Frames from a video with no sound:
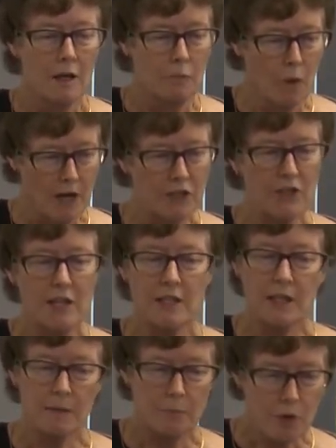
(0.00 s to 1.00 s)
wage
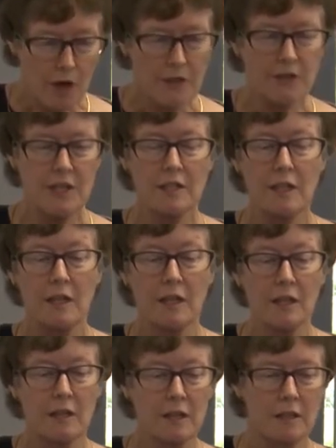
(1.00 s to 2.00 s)
setting, price
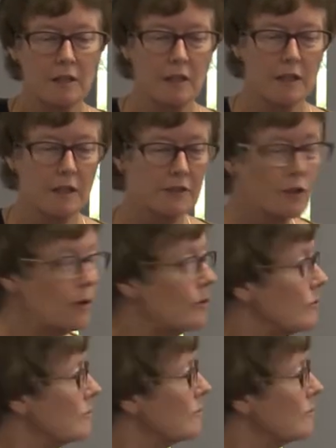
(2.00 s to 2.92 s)
setting, uh, so